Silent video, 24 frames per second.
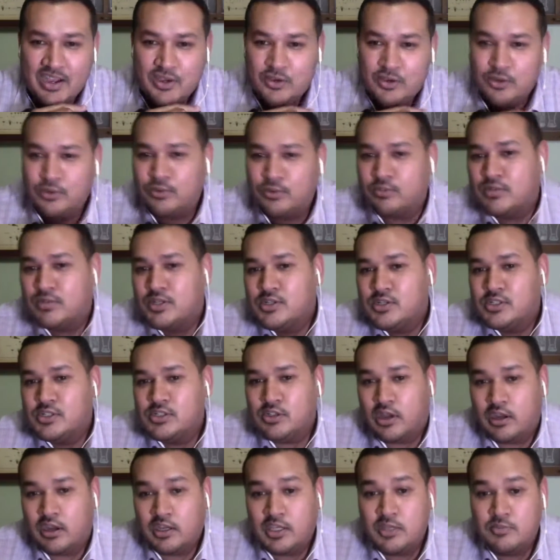cool.
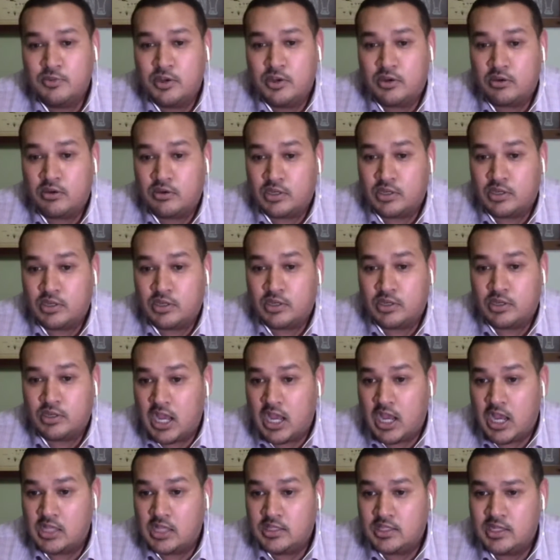So I'll keep going.
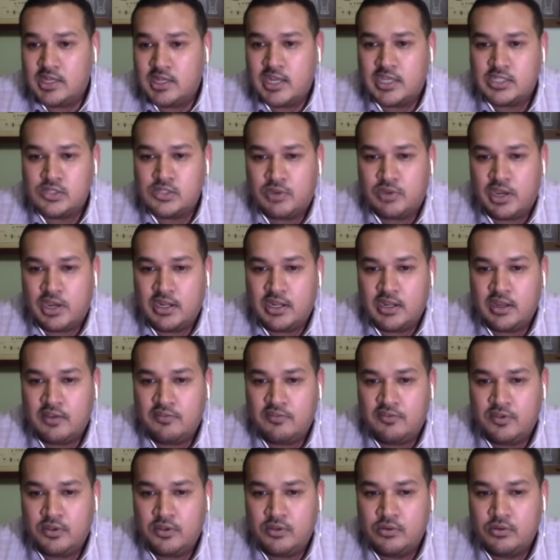The next wine,
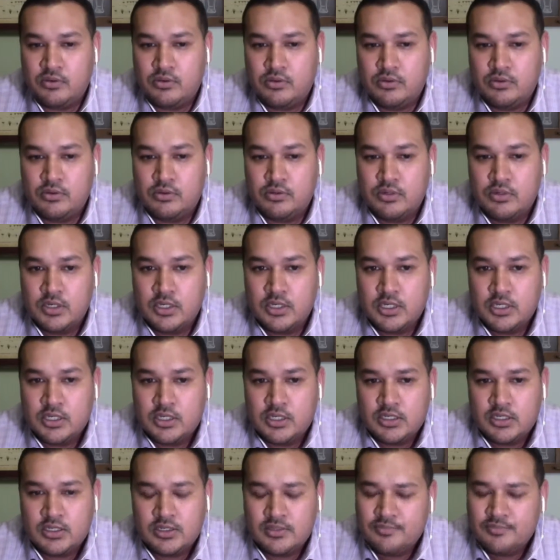if you
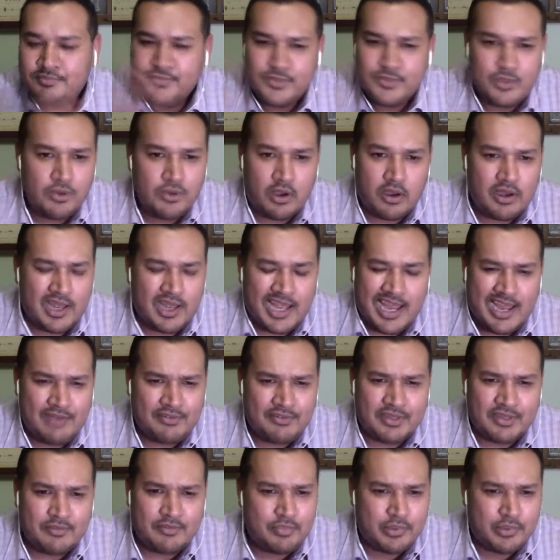all have it,